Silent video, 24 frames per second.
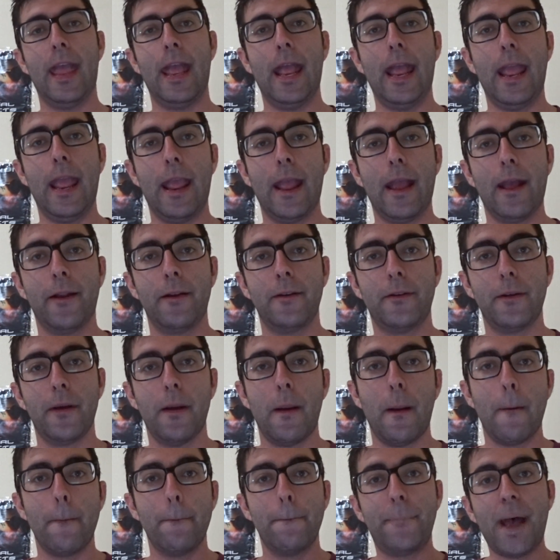and
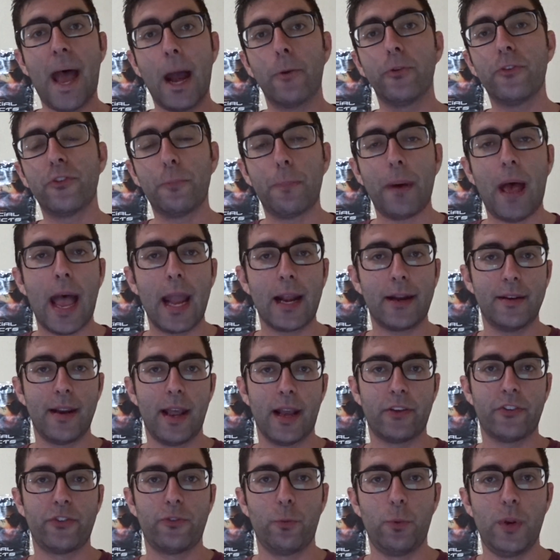bounce back
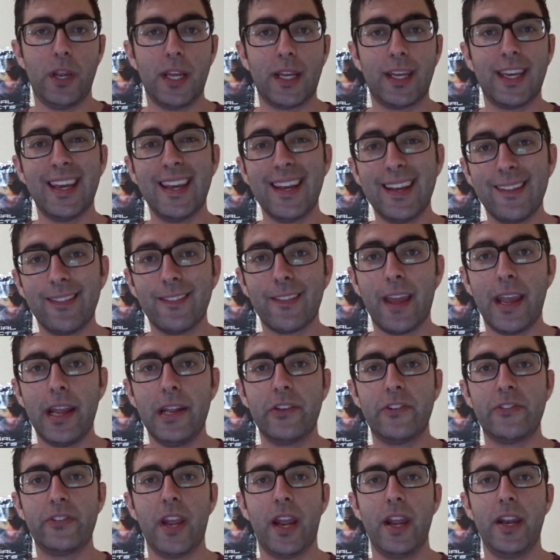next week in Lane
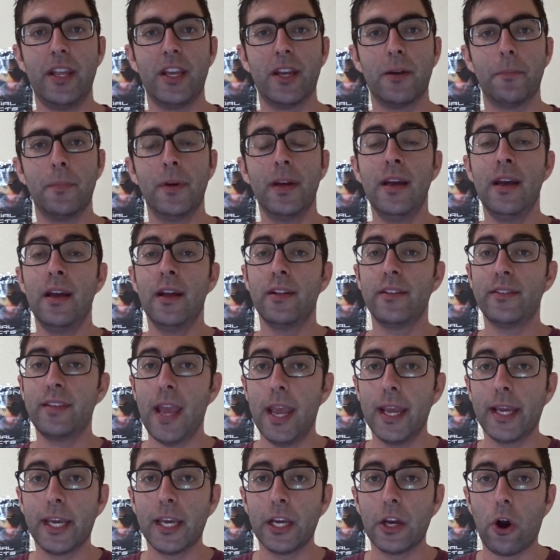Stadium,
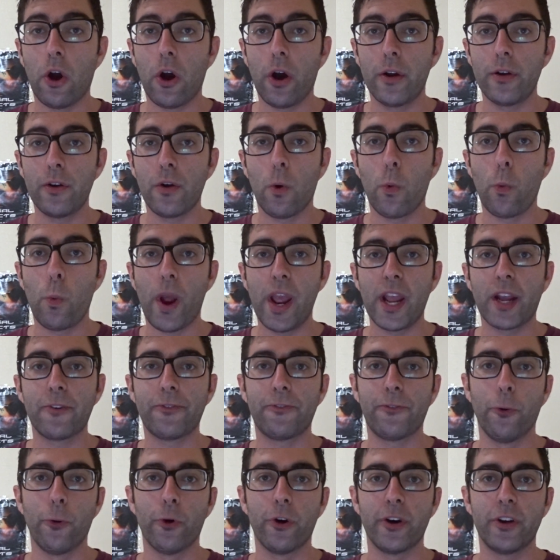taking on Wake
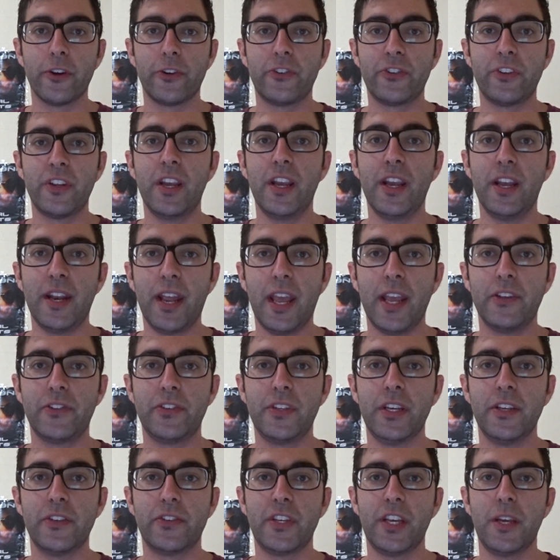Forest in
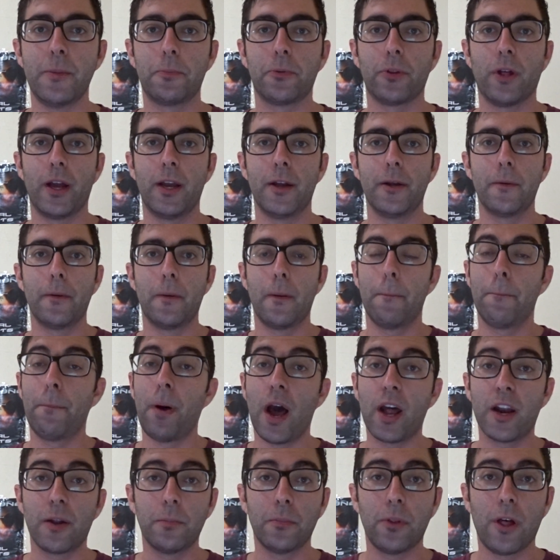ACC play.
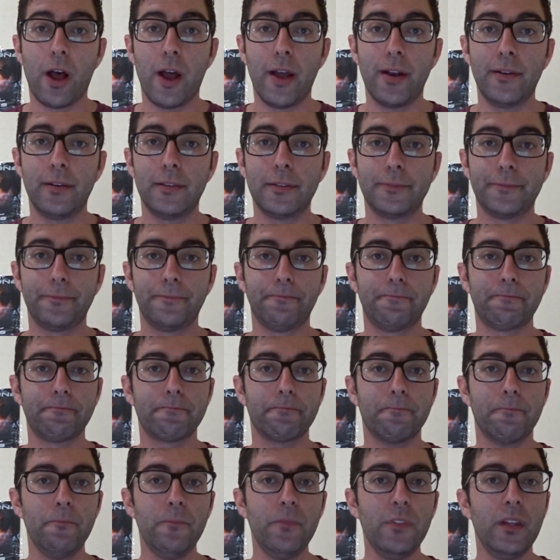Bottom line,
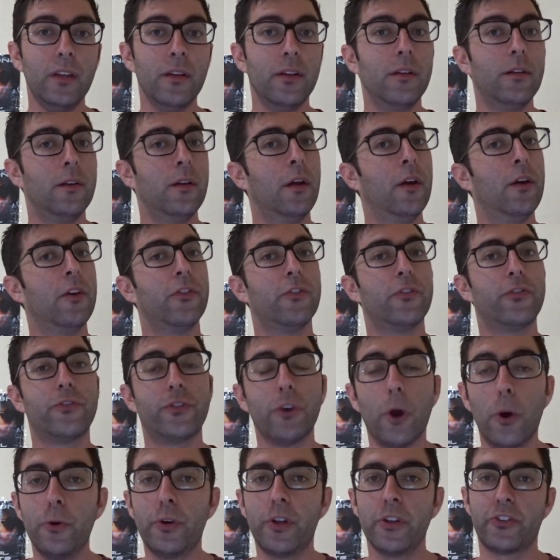
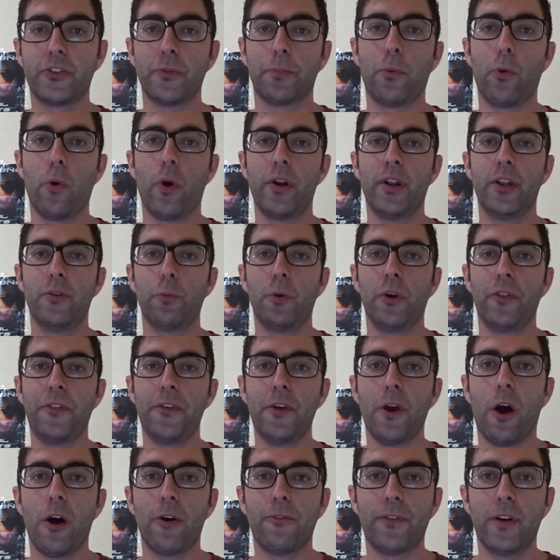so disappointed with
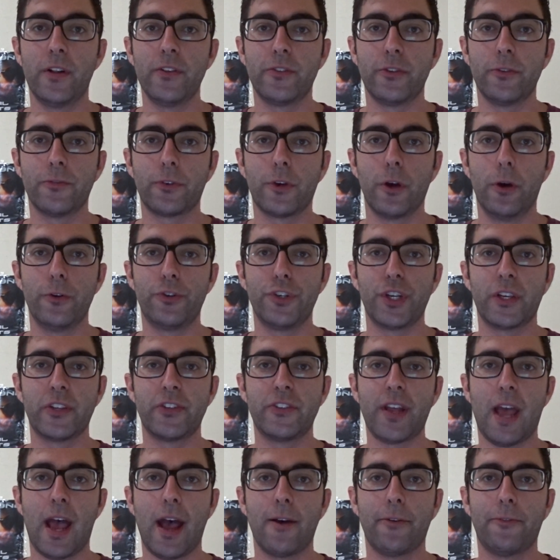the offensive coaching
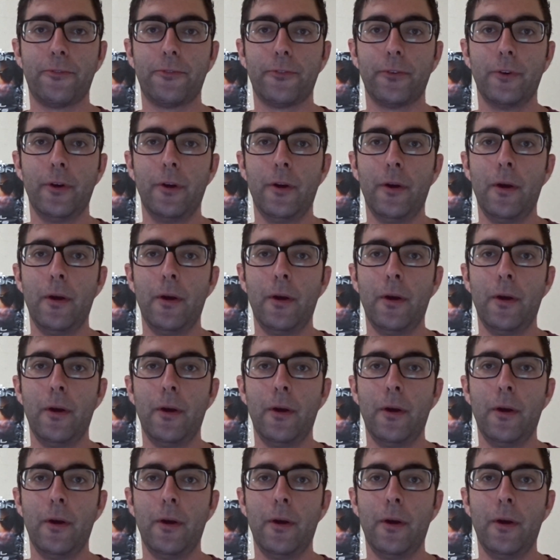staff,